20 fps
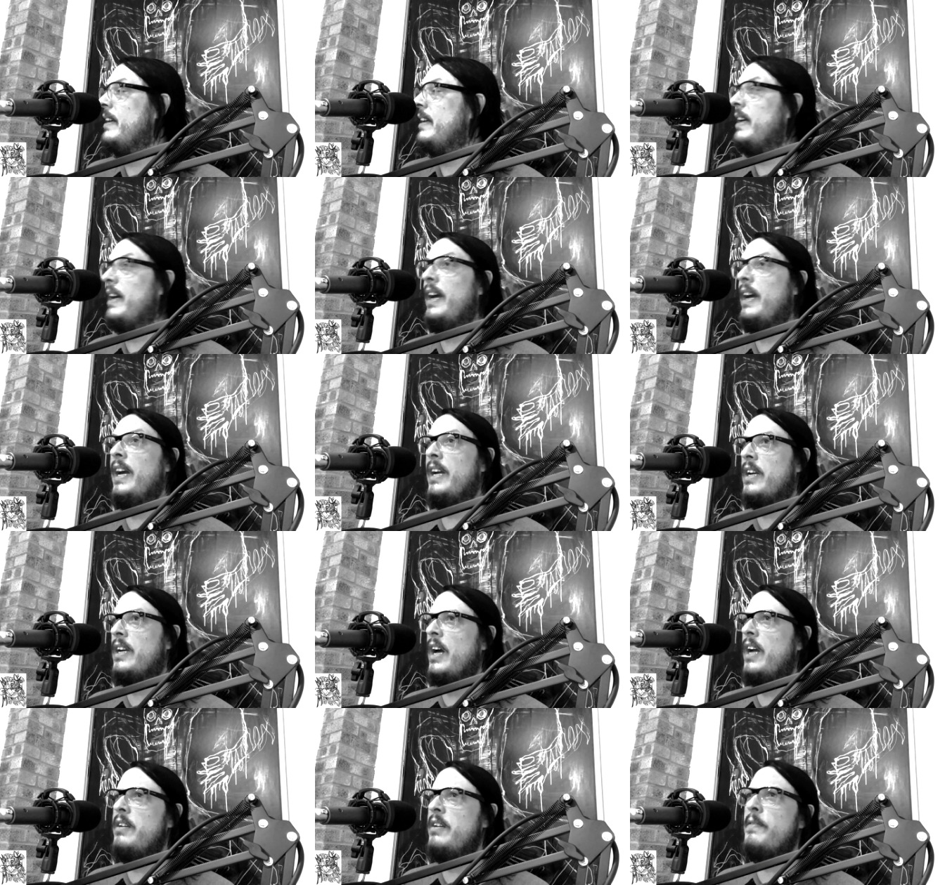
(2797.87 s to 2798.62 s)
Yeah, and
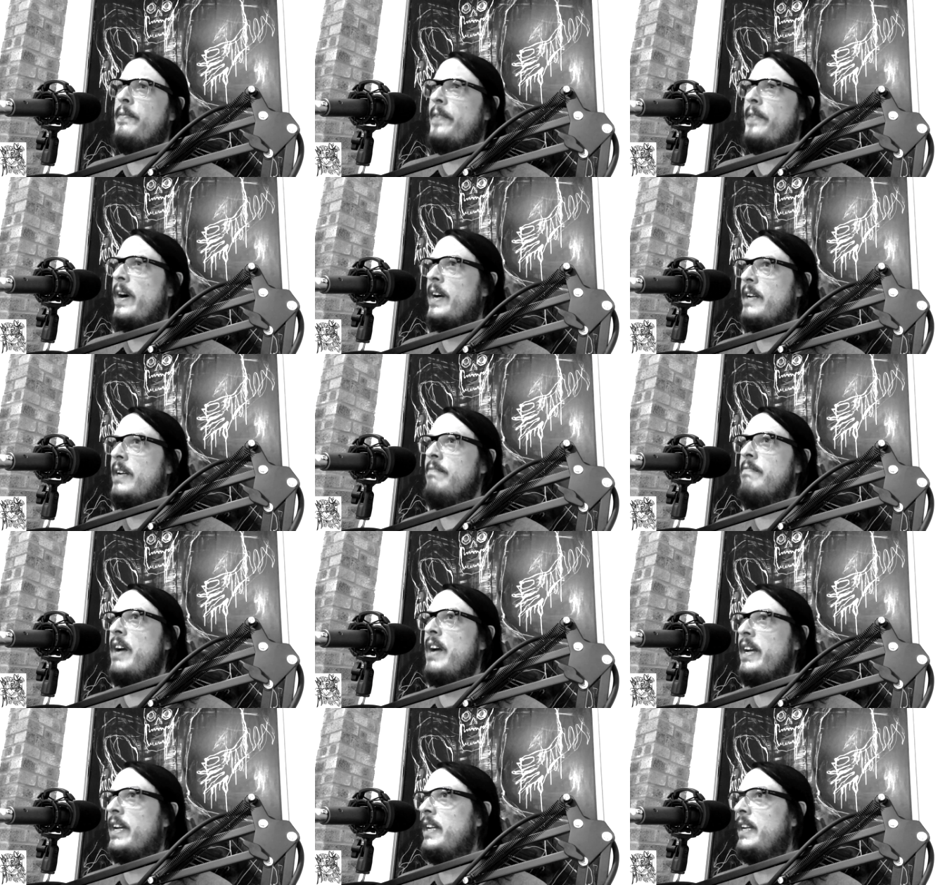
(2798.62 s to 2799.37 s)
going, you fucking
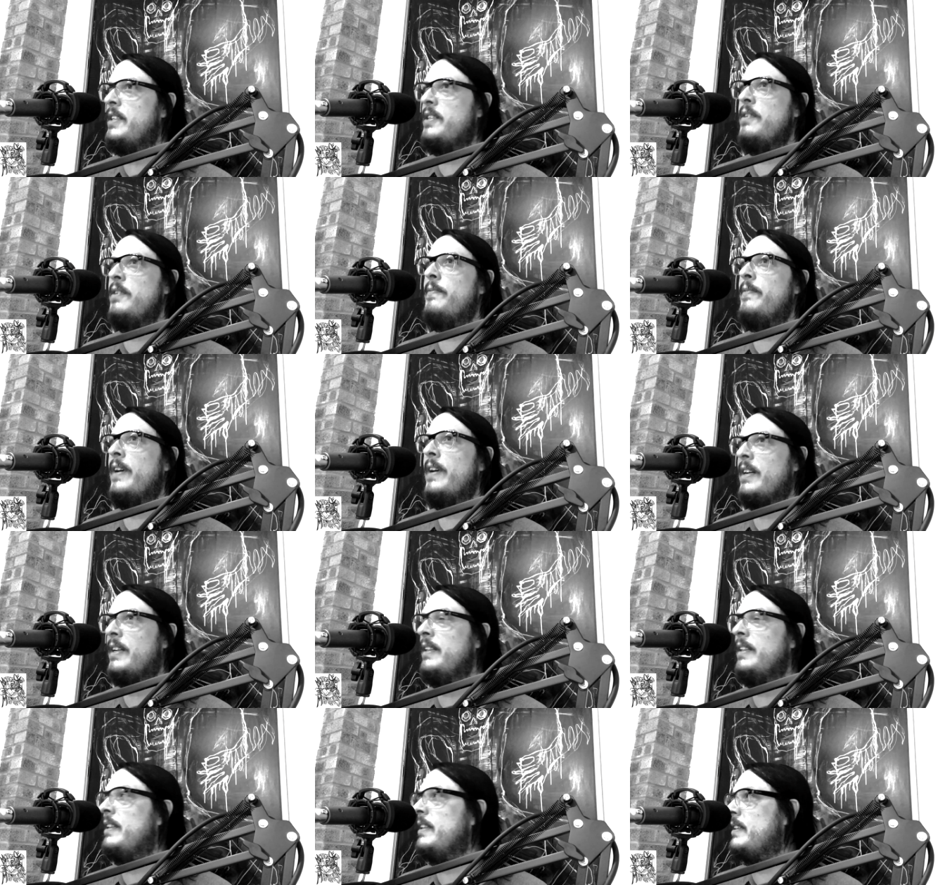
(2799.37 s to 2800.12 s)
maggot, you
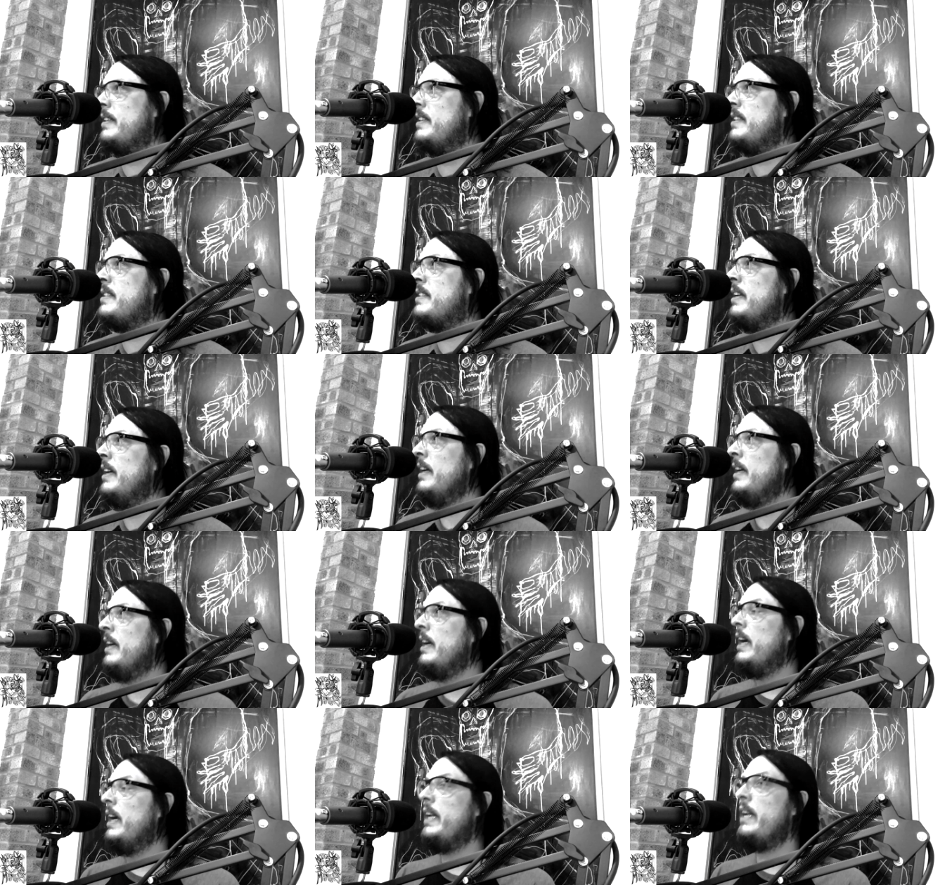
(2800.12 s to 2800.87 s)
fucking did this.
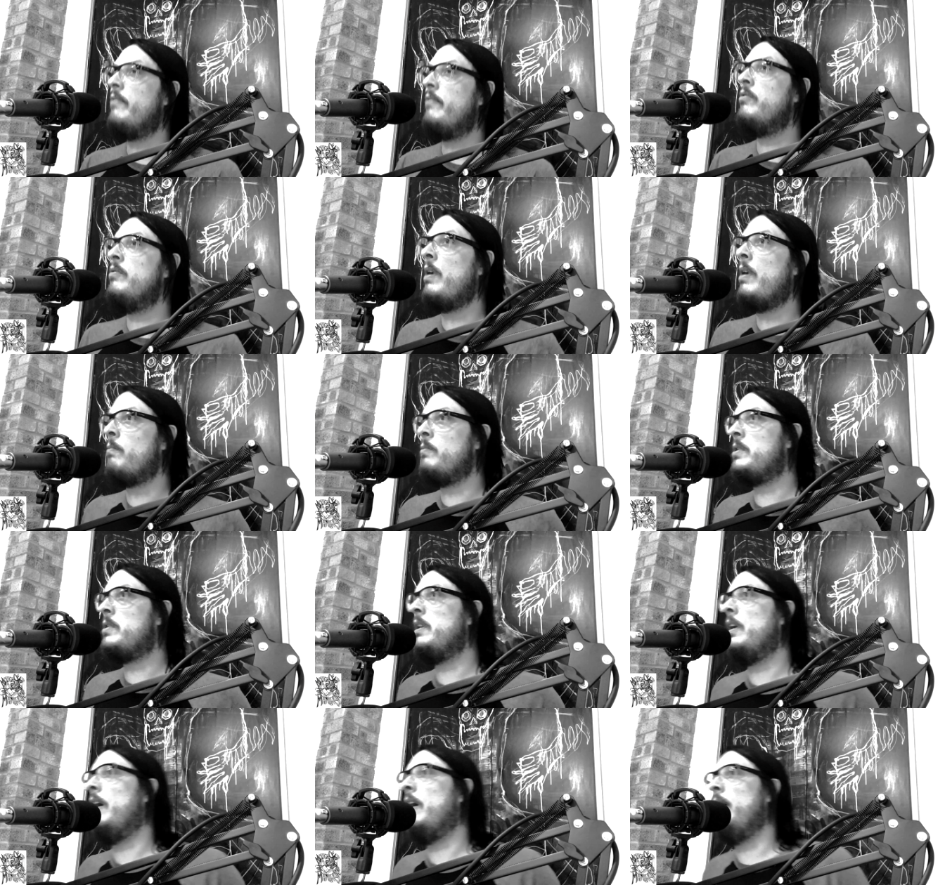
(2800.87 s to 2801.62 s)
And everyone
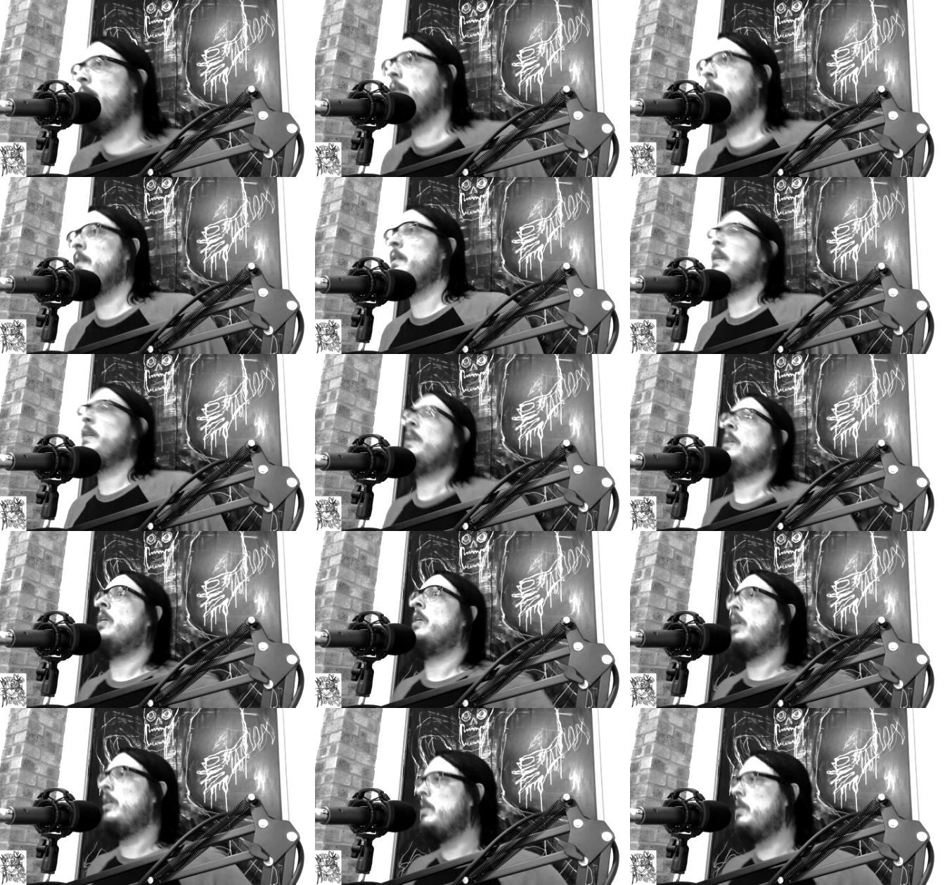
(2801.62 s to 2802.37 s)
was like,
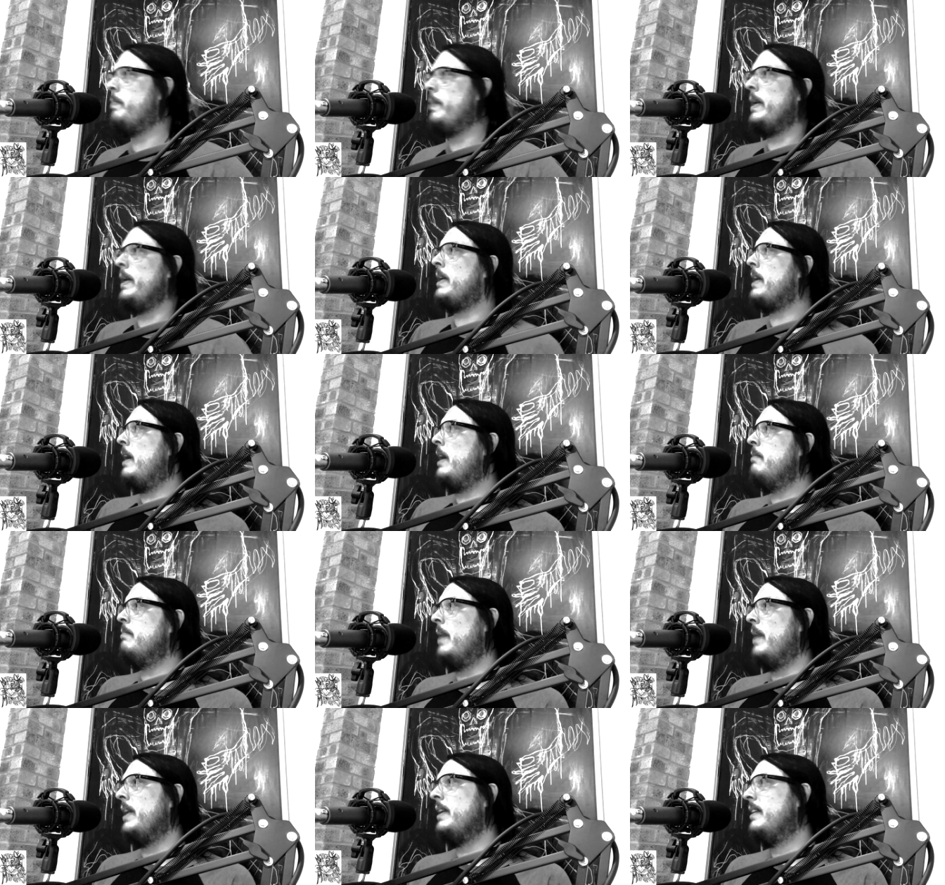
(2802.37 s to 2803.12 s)
oh, you better go,
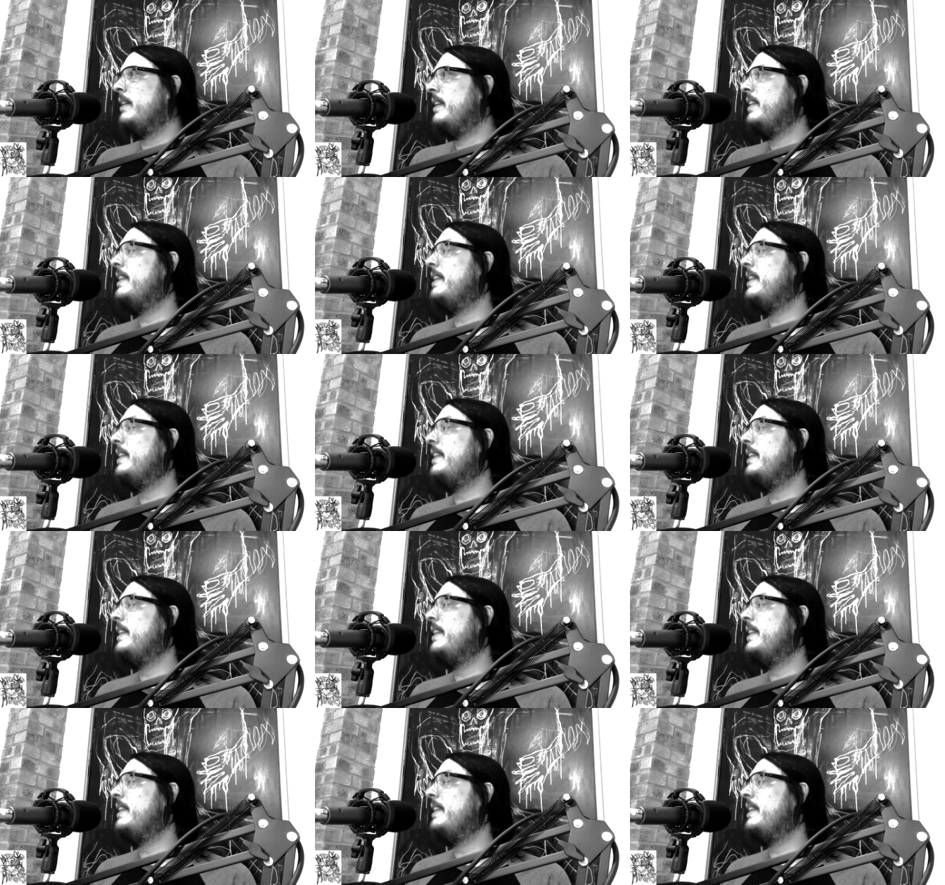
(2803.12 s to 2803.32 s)
mate.